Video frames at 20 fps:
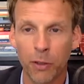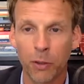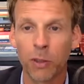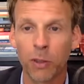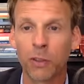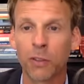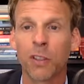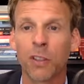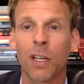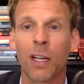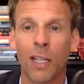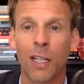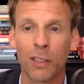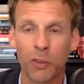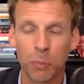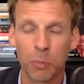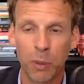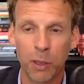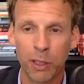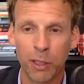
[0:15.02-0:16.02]
known as
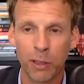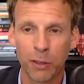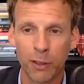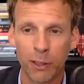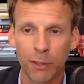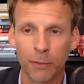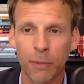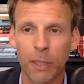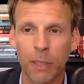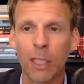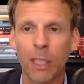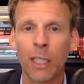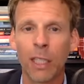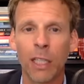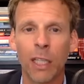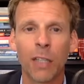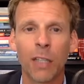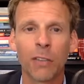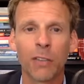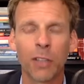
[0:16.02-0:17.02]
HighSpeed Healing,
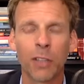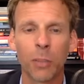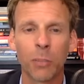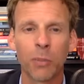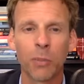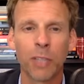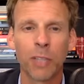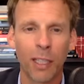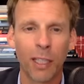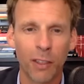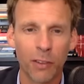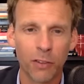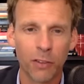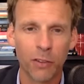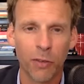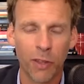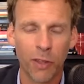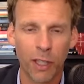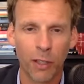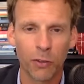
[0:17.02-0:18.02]
has helped tens
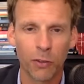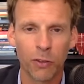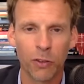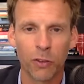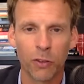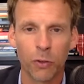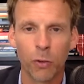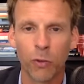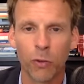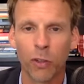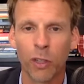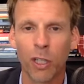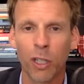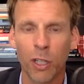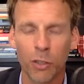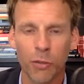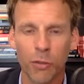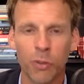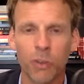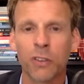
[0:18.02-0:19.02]
of thousands in over
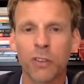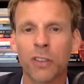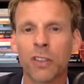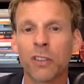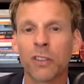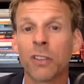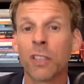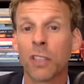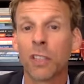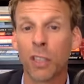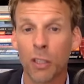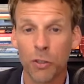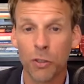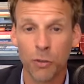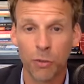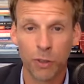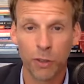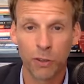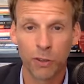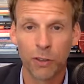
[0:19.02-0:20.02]
160
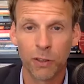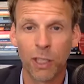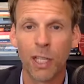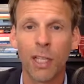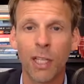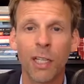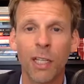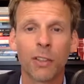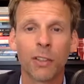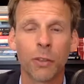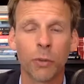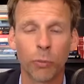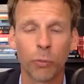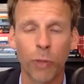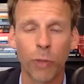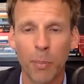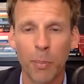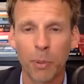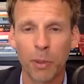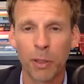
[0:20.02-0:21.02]
countries to
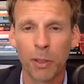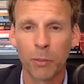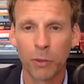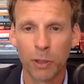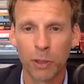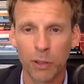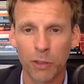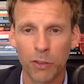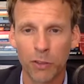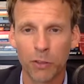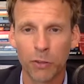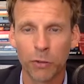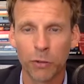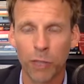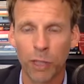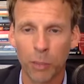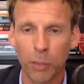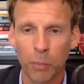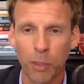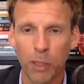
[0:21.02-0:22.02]
rapidly release
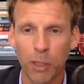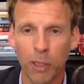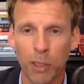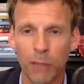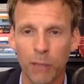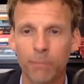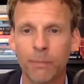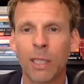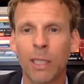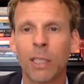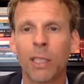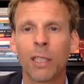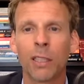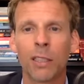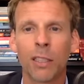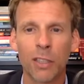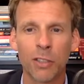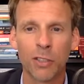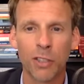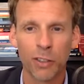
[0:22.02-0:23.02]
chronic pain,
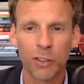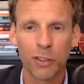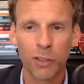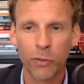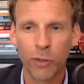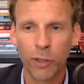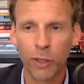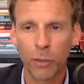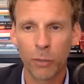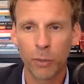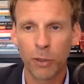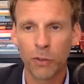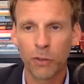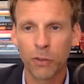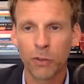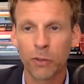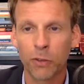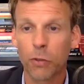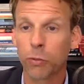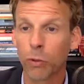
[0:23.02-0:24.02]
digestive
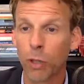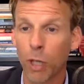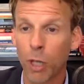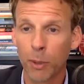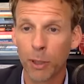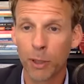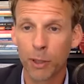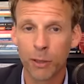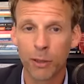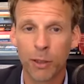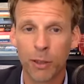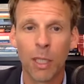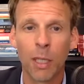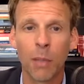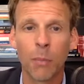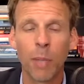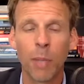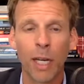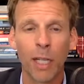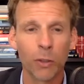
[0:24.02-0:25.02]
ailments, trauma,
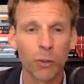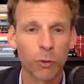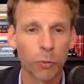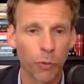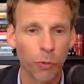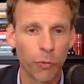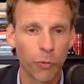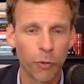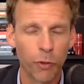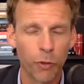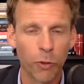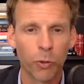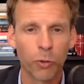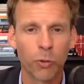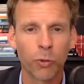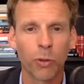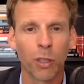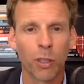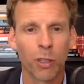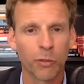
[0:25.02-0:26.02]
battles with
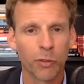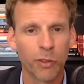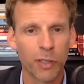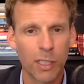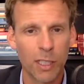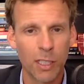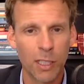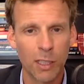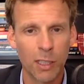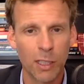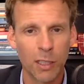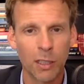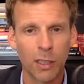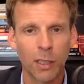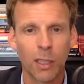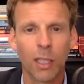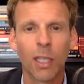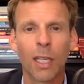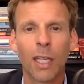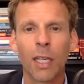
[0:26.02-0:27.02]
food, chronic fatigue,
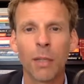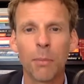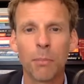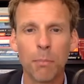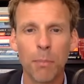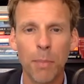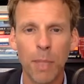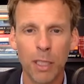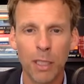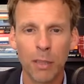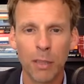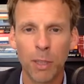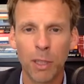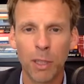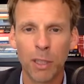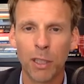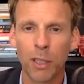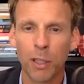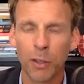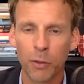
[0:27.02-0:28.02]
and many,
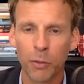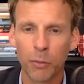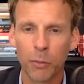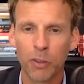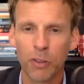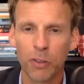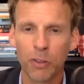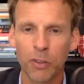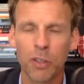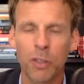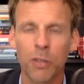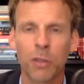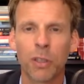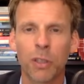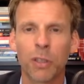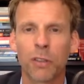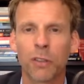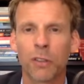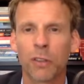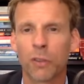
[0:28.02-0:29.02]
many other
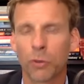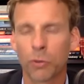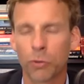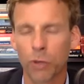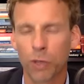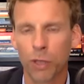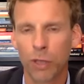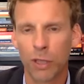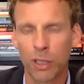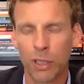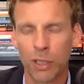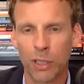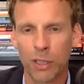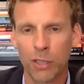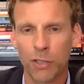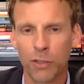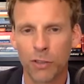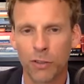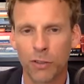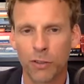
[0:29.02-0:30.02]
mysterious and chronic
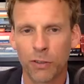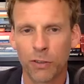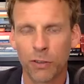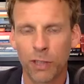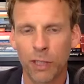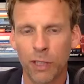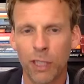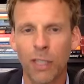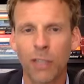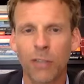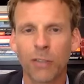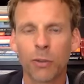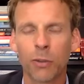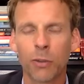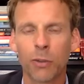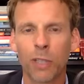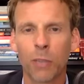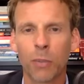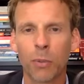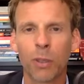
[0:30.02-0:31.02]
conditions. So,
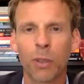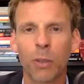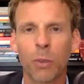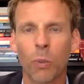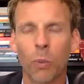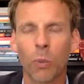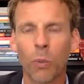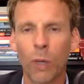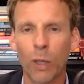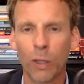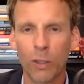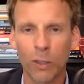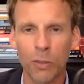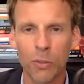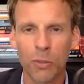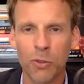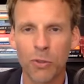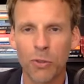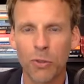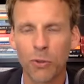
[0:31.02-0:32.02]
Debora,
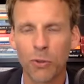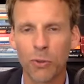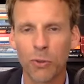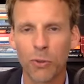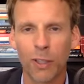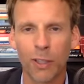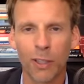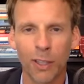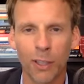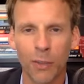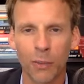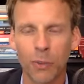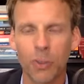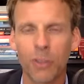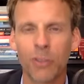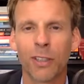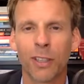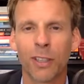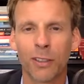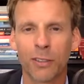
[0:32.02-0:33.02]
welcome to the Gut
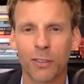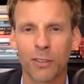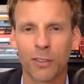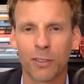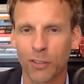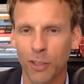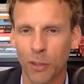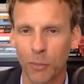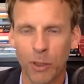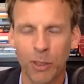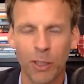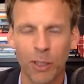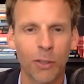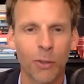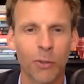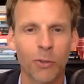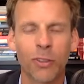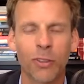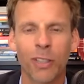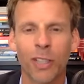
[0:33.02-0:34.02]
Reset Summit. I
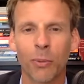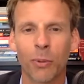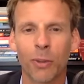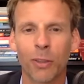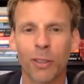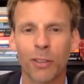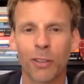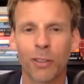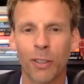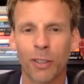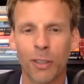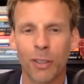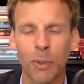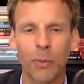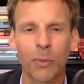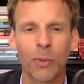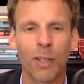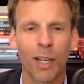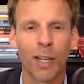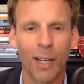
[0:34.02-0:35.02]
know today we're going to talk
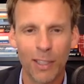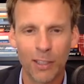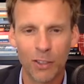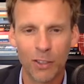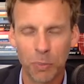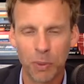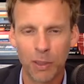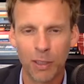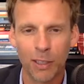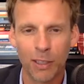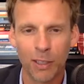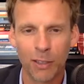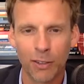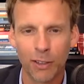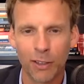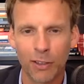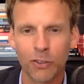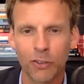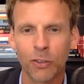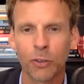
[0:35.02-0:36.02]
about the high-speed
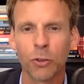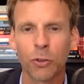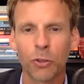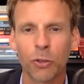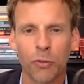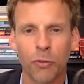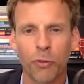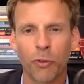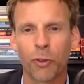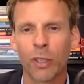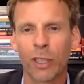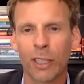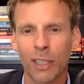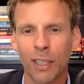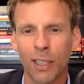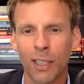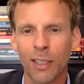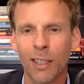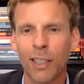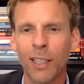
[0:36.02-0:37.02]
healing solution for a
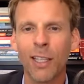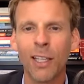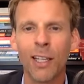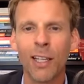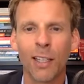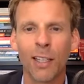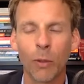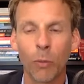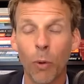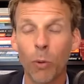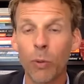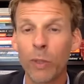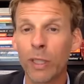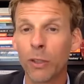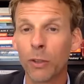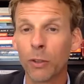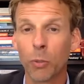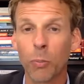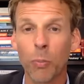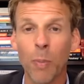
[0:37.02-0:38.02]
gut that won't
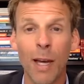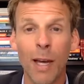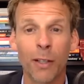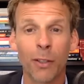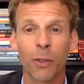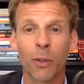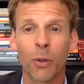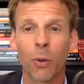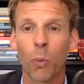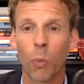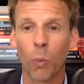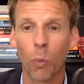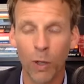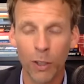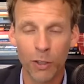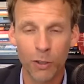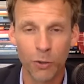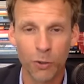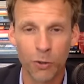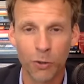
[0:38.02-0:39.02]
heal no matter
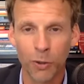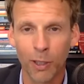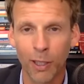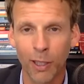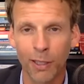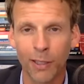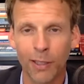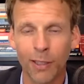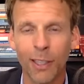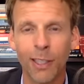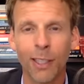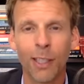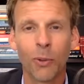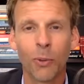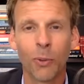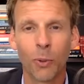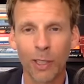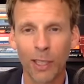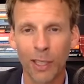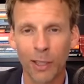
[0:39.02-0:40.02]
what you try.
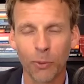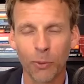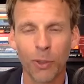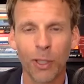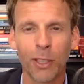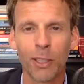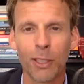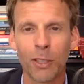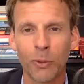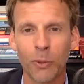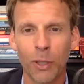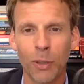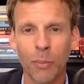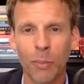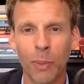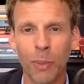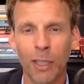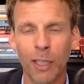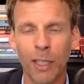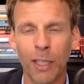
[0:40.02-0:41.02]
We'll get right into
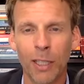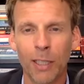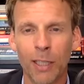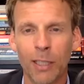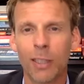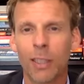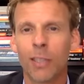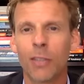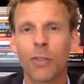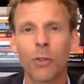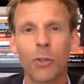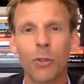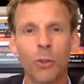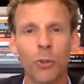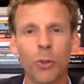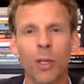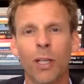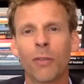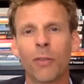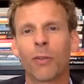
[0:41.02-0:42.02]
it, but I know
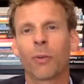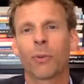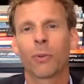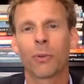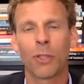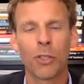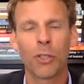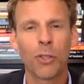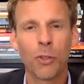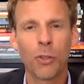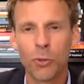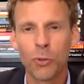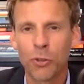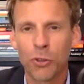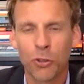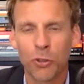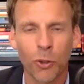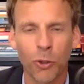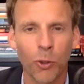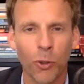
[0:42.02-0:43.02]
you have a
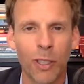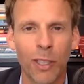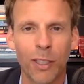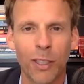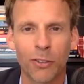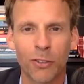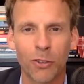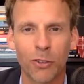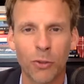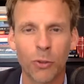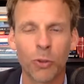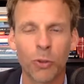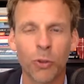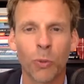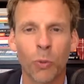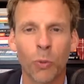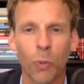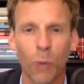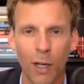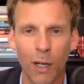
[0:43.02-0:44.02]
huge story as to
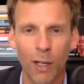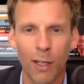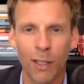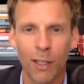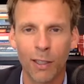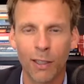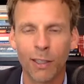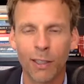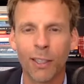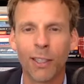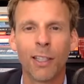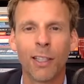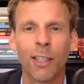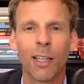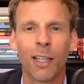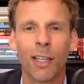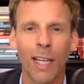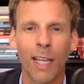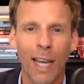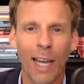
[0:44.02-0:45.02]
your why
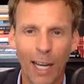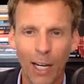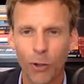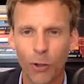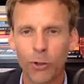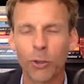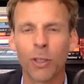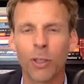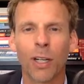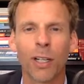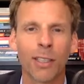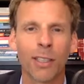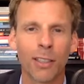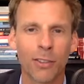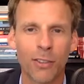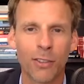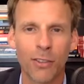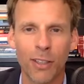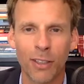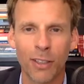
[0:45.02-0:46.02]
and how you got
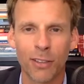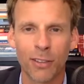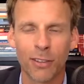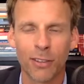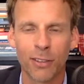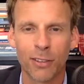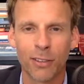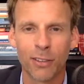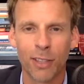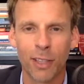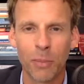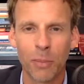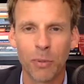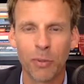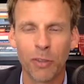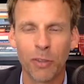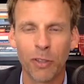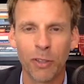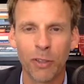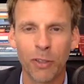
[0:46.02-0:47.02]
into this type
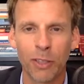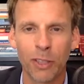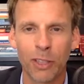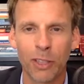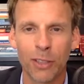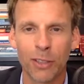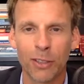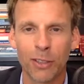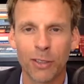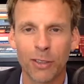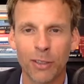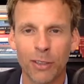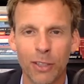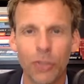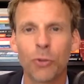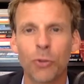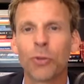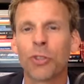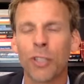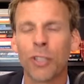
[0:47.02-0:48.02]
of healing.
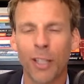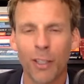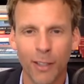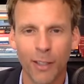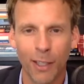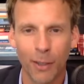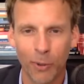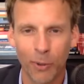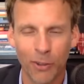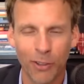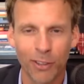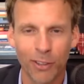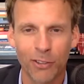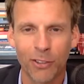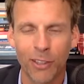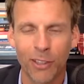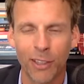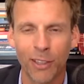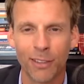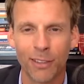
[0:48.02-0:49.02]
Can you share that with
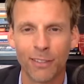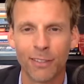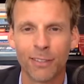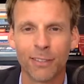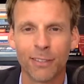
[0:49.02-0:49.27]
us today?